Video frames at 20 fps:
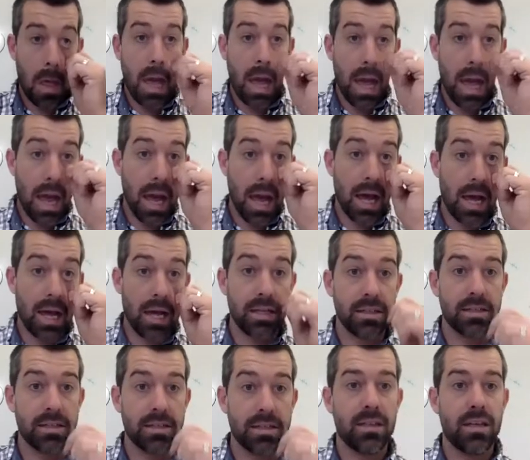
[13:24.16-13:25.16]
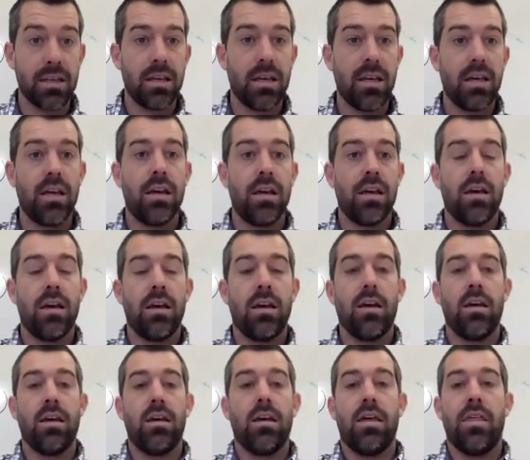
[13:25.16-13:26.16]
And
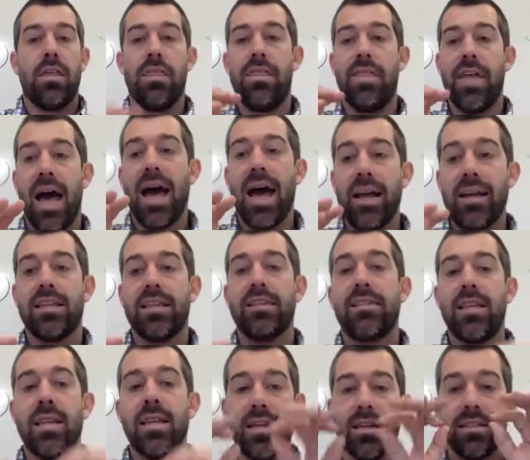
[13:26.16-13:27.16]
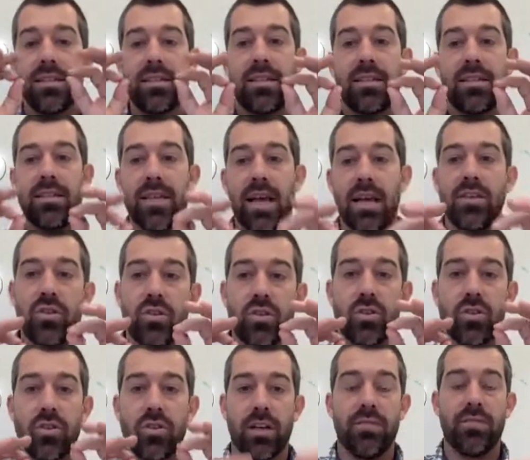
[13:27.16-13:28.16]
that is the
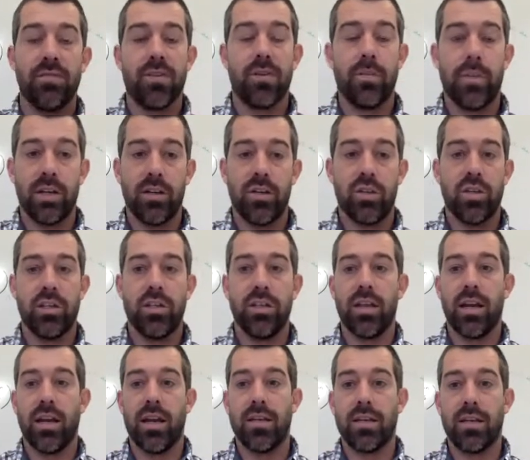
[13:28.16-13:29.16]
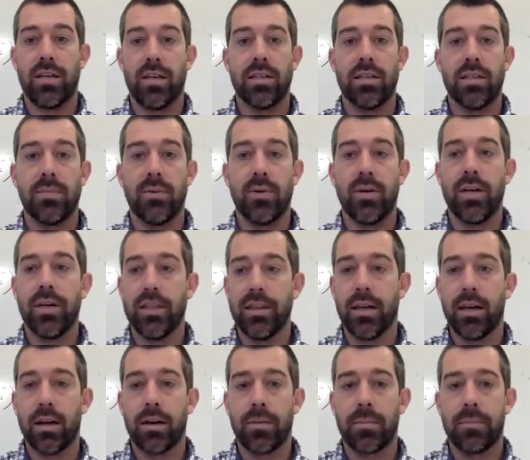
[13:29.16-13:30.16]
essential information that I need to put in
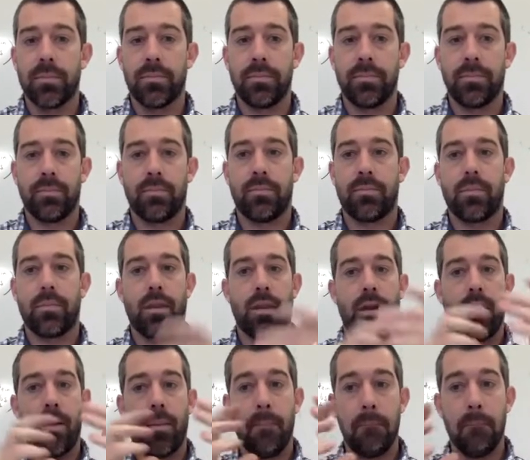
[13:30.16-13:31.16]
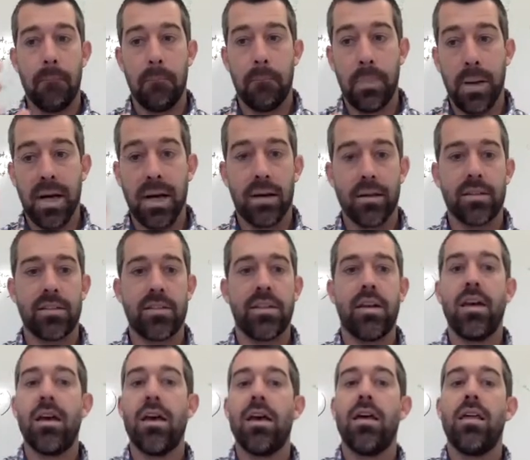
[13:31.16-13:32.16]
there. But
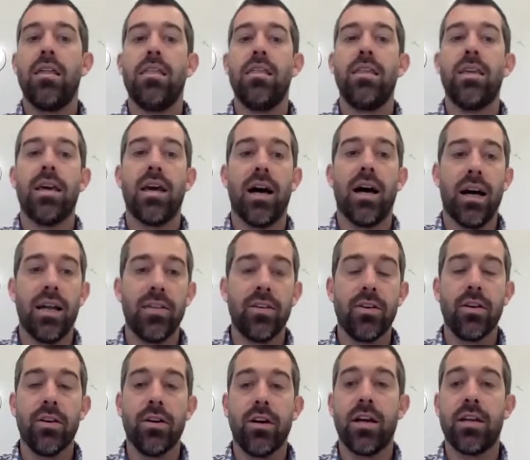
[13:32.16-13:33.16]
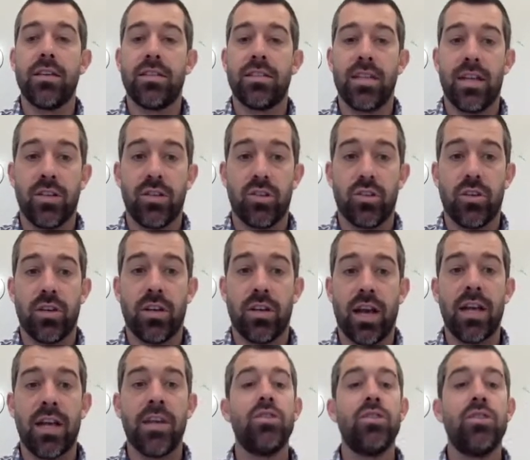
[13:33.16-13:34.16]
the other essential,
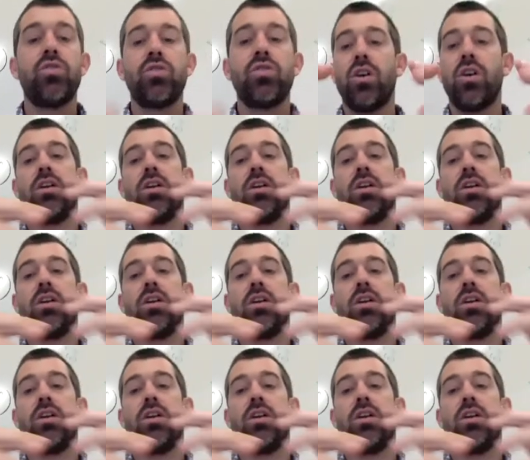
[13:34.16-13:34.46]
and you saw